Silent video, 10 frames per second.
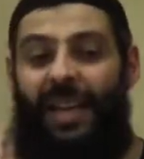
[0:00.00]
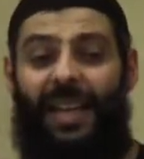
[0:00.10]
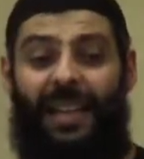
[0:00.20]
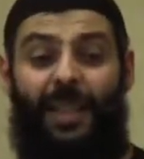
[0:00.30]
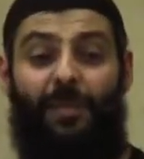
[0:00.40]

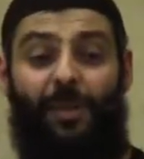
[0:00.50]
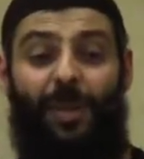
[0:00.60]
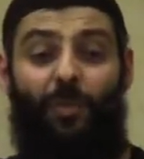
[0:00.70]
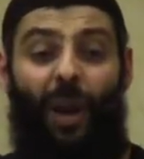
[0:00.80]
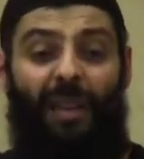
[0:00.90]
And let him
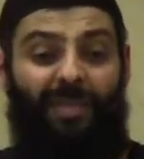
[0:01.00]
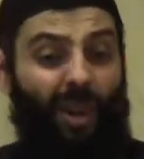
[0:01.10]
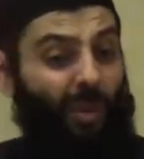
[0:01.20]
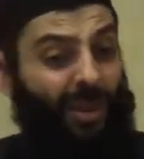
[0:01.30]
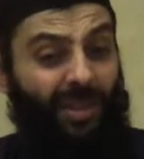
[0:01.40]
speak for half
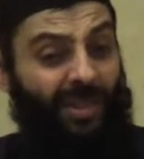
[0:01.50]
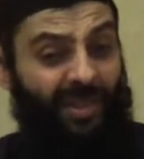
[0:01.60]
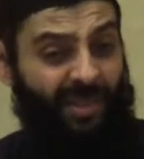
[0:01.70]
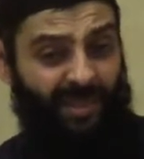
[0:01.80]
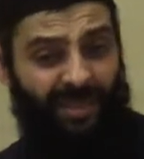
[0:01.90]
an hour.
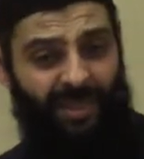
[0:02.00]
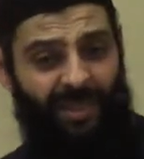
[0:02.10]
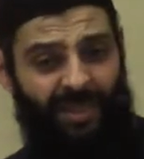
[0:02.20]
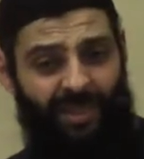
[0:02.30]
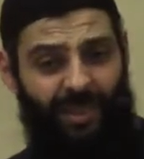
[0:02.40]

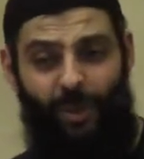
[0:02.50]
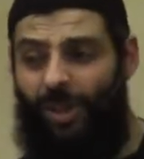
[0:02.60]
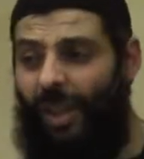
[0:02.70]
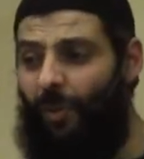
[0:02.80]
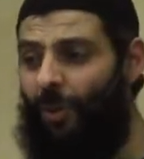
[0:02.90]

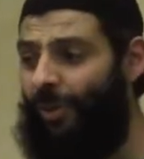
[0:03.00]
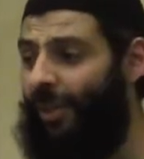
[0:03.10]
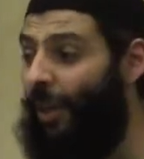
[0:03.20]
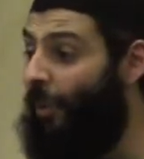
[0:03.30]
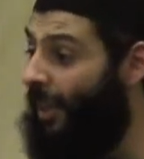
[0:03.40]
Don't say a word.
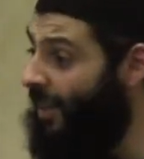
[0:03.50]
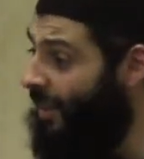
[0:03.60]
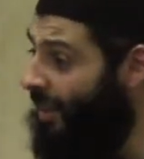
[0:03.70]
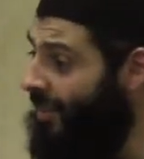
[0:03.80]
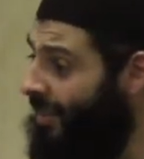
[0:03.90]
And when he's
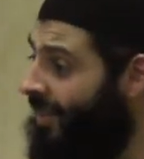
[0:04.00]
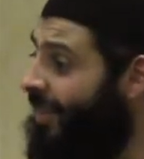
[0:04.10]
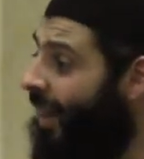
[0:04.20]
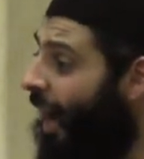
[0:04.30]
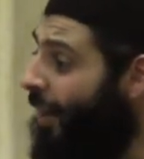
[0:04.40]
done,
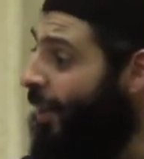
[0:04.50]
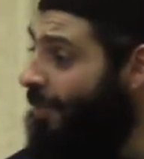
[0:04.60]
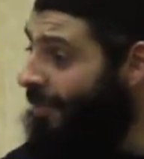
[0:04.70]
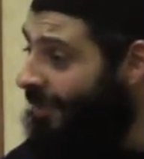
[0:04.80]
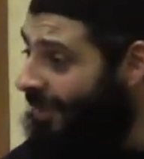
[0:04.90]
hug
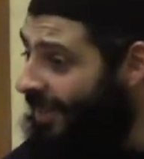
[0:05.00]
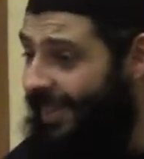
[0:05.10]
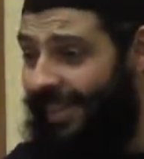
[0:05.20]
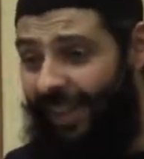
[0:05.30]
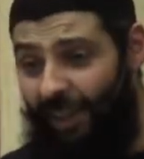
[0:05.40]
him,
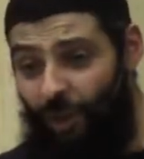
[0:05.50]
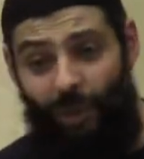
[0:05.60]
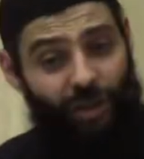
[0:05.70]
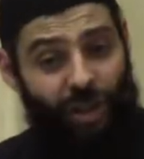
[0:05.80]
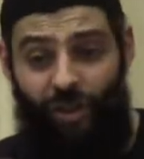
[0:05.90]
say thank
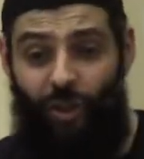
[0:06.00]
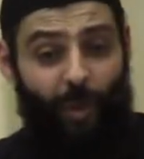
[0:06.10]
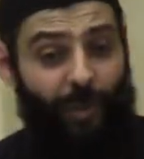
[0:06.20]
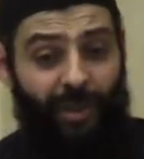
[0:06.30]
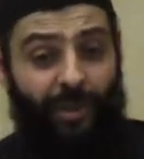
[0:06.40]
you, and change the
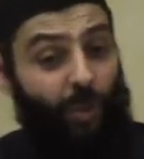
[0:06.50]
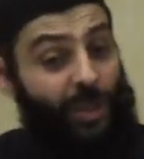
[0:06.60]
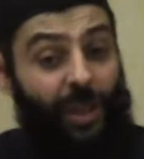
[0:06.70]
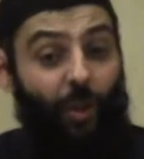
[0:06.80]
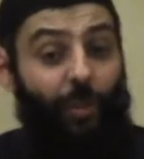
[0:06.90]
topic.
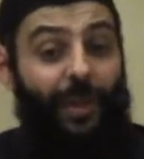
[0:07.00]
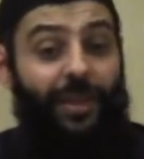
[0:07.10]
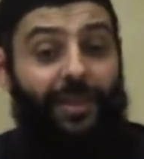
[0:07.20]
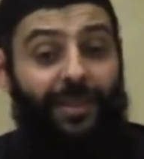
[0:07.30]
Don't say a word.